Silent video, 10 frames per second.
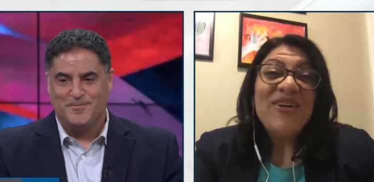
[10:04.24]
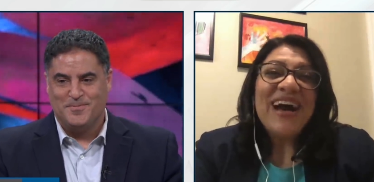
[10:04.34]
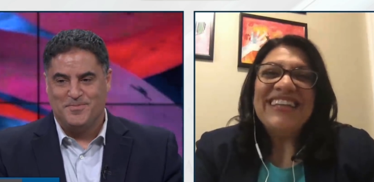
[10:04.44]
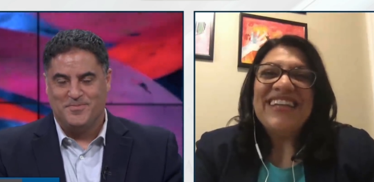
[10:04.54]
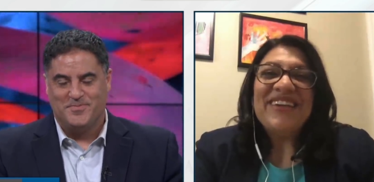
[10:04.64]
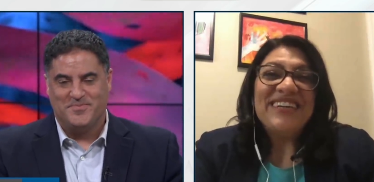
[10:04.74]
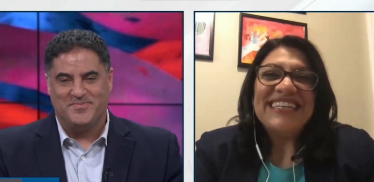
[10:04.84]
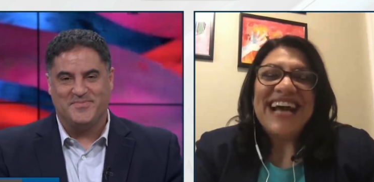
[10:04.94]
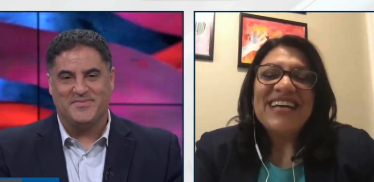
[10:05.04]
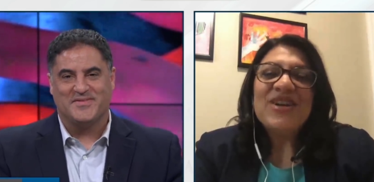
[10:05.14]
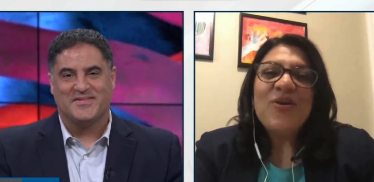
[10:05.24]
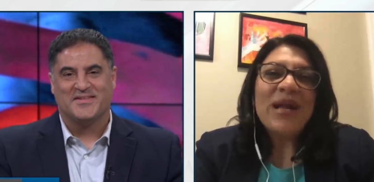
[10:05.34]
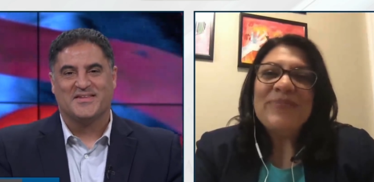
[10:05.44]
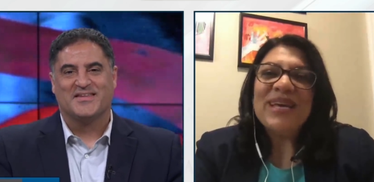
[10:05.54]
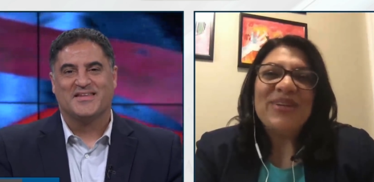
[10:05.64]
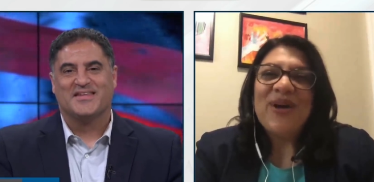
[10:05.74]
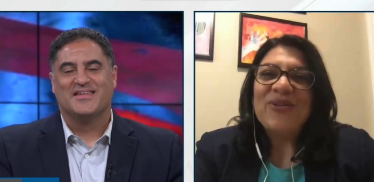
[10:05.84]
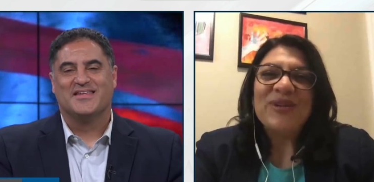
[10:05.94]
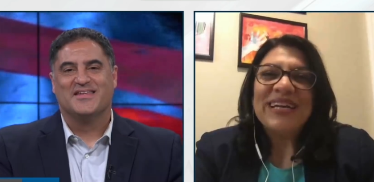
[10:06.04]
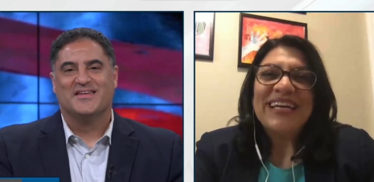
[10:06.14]
Speaker 1: No, I love it. I don't want to be
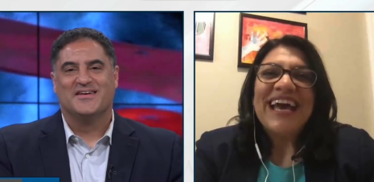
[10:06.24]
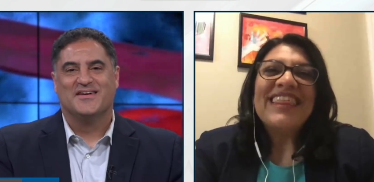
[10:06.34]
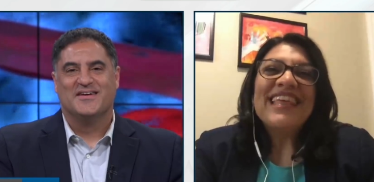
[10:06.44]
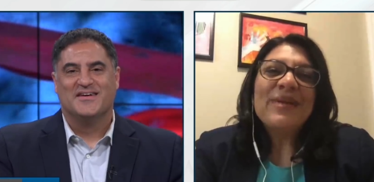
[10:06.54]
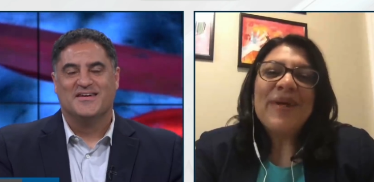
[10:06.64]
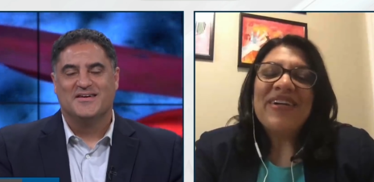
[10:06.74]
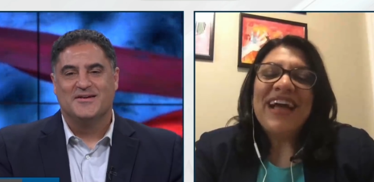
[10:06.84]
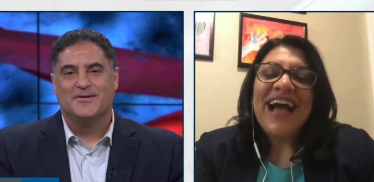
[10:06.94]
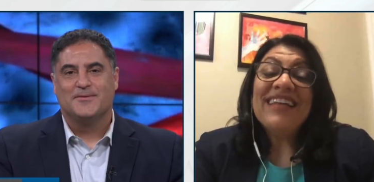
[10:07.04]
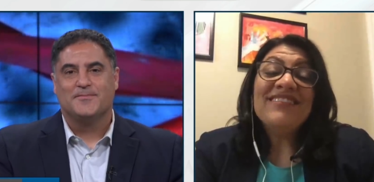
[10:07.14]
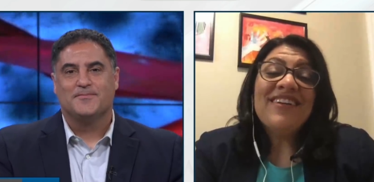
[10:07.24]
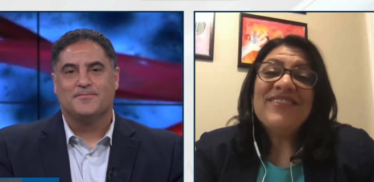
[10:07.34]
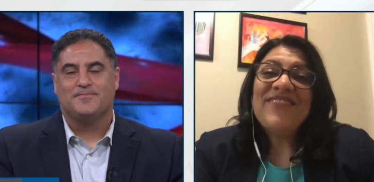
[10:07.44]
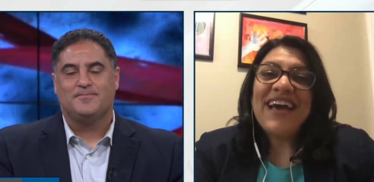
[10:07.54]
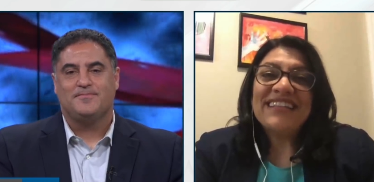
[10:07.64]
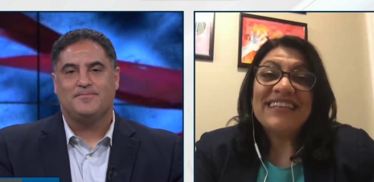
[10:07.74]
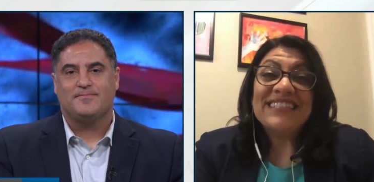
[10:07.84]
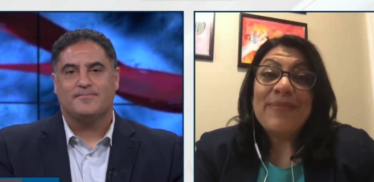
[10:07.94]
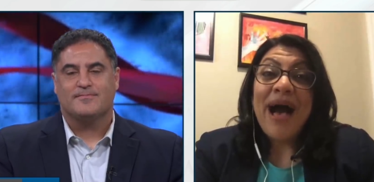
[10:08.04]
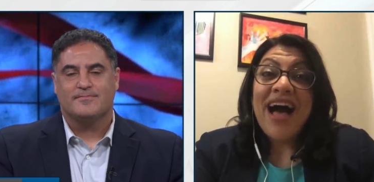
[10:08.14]
alone. Think about it. I love the fact
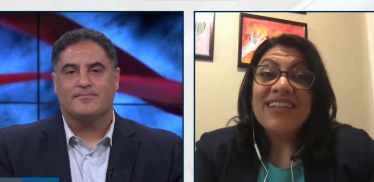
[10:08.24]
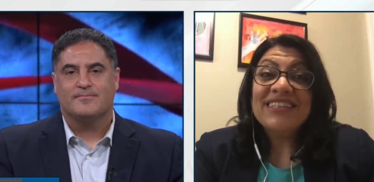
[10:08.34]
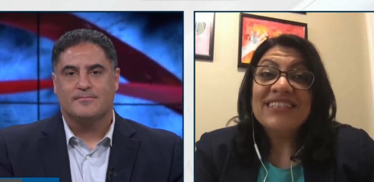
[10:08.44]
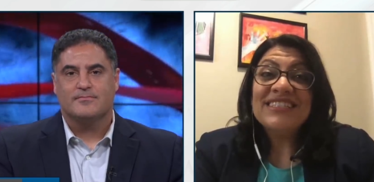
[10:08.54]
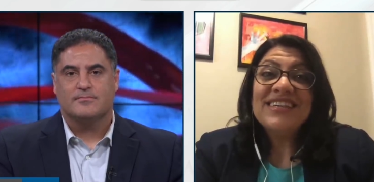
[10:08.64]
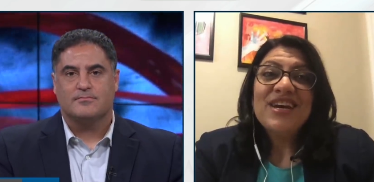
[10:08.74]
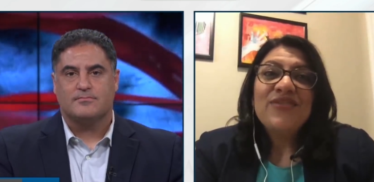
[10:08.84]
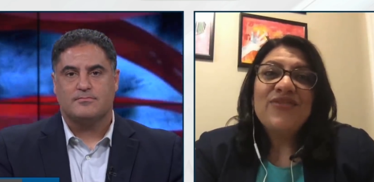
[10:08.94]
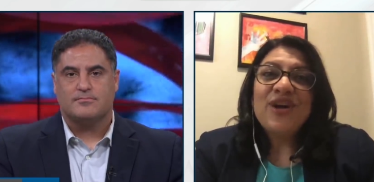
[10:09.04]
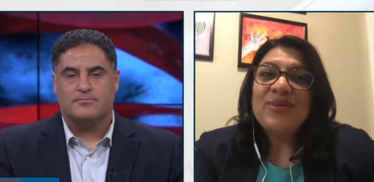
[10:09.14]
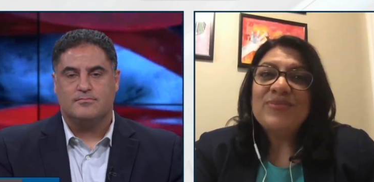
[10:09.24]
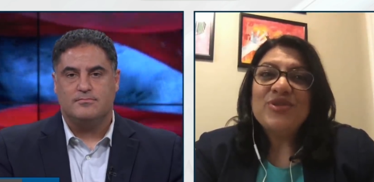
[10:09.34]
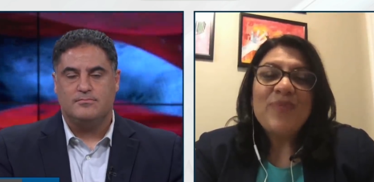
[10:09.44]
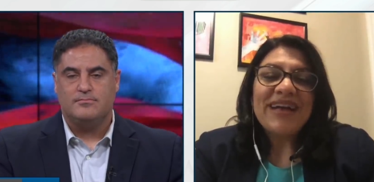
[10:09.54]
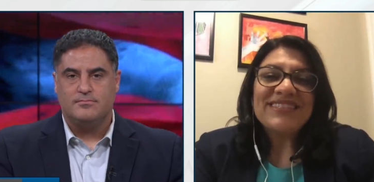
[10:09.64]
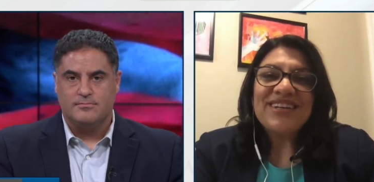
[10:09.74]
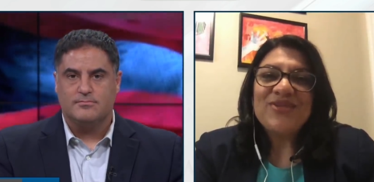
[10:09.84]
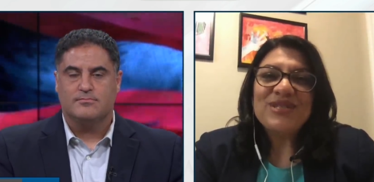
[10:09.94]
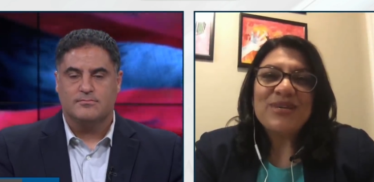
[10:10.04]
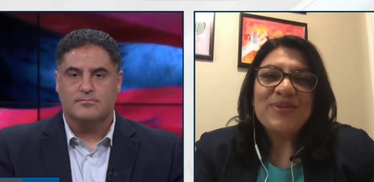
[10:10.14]
that Deb Haaland from New
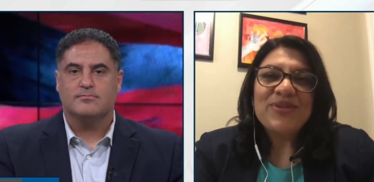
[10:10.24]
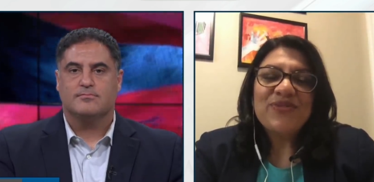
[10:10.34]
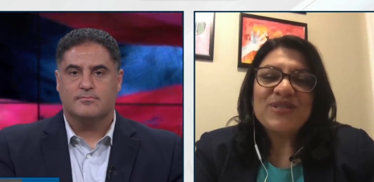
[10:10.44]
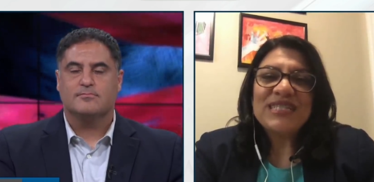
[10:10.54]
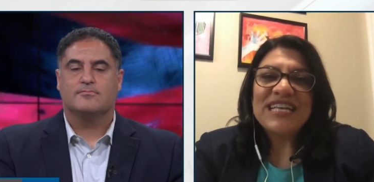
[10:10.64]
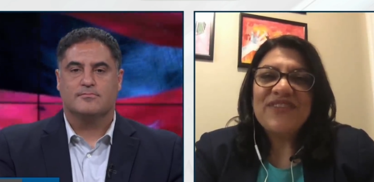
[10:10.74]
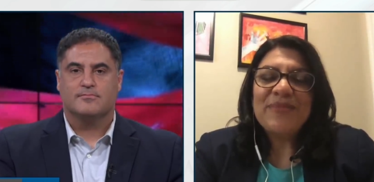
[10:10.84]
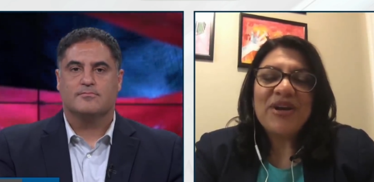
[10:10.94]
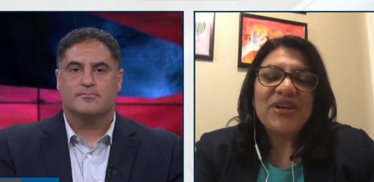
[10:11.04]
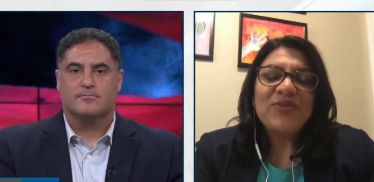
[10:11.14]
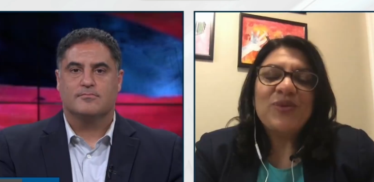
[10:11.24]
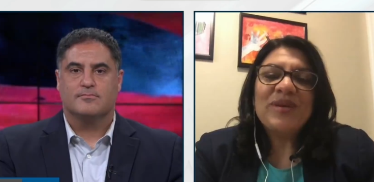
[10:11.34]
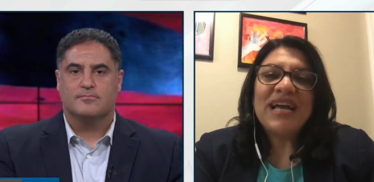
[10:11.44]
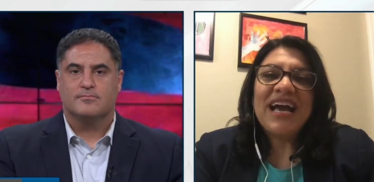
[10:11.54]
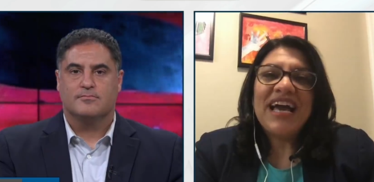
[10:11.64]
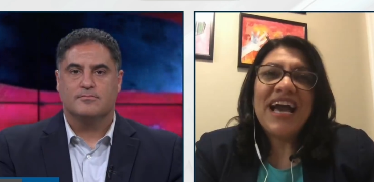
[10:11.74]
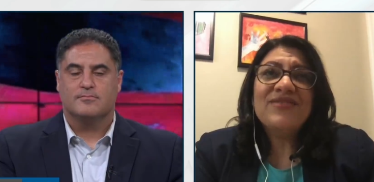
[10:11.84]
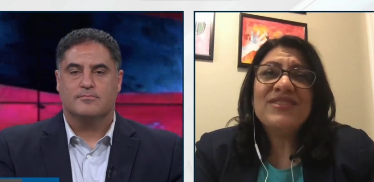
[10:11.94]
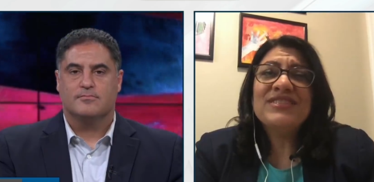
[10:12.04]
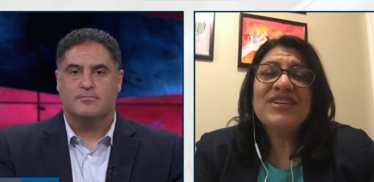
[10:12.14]
Mexico is going to be the first Native American woman. I
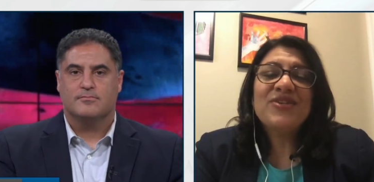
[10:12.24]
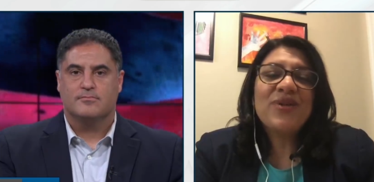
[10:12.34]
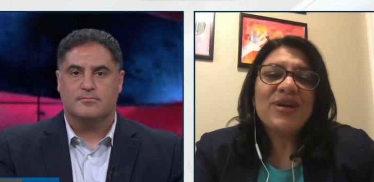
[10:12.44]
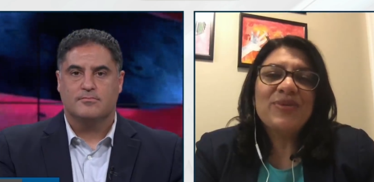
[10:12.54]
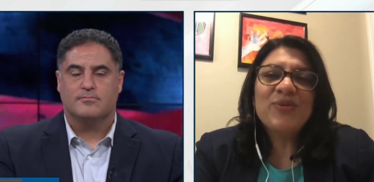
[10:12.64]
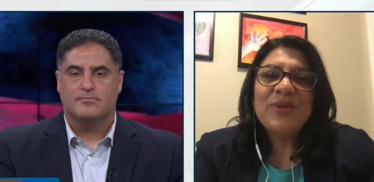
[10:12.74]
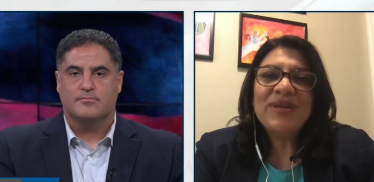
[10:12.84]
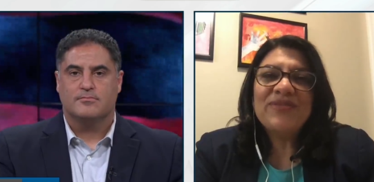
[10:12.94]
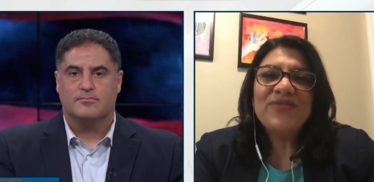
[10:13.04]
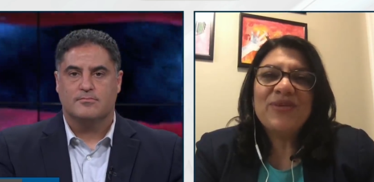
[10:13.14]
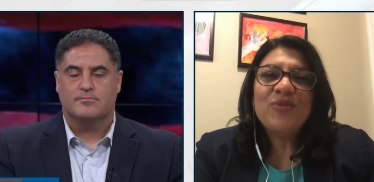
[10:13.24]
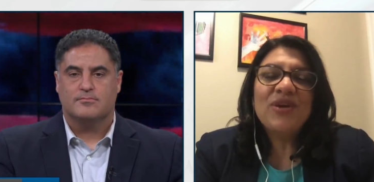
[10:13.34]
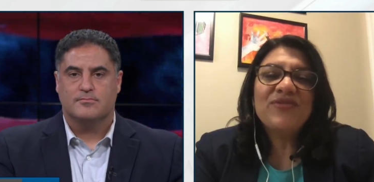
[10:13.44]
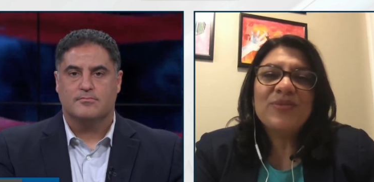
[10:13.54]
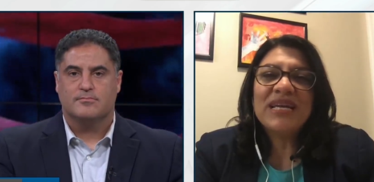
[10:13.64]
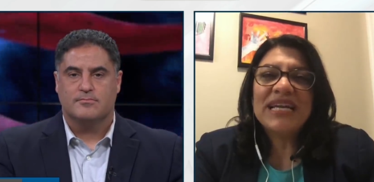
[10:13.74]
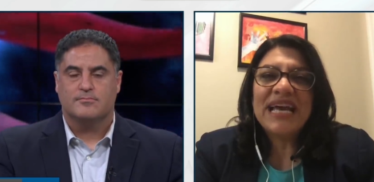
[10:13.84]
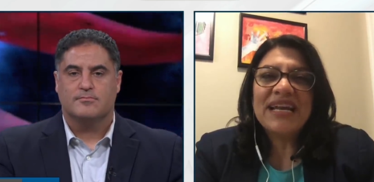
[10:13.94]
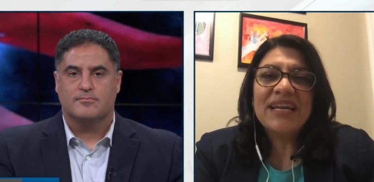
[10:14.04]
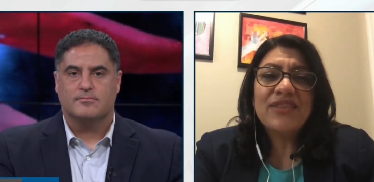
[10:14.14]
have these incredible women from one from
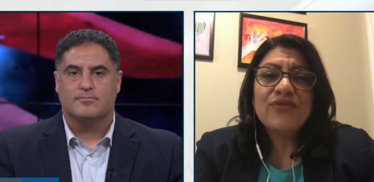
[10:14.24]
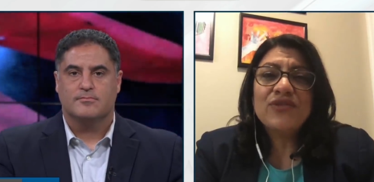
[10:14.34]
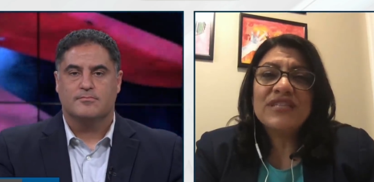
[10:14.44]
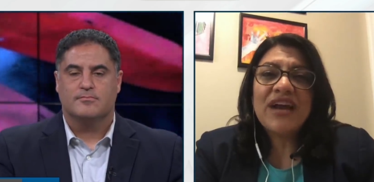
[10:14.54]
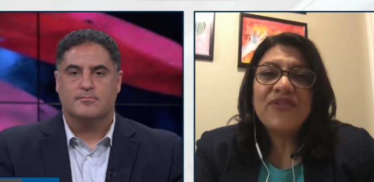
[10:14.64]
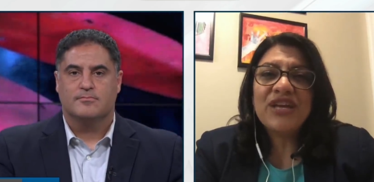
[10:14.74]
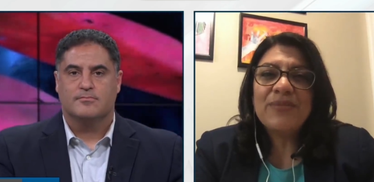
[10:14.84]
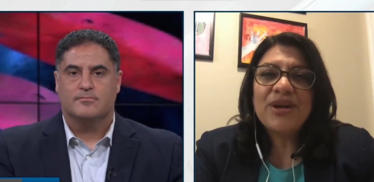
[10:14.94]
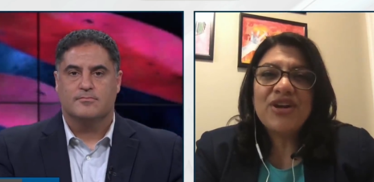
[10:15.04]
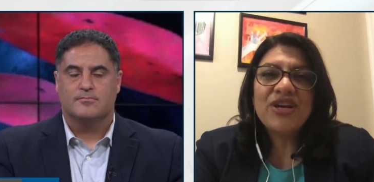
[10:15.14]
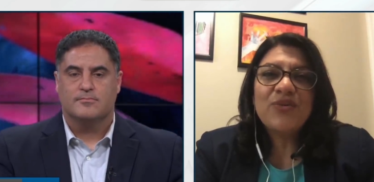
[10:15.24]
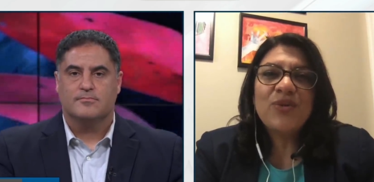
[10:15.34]
Connecticut, the first African American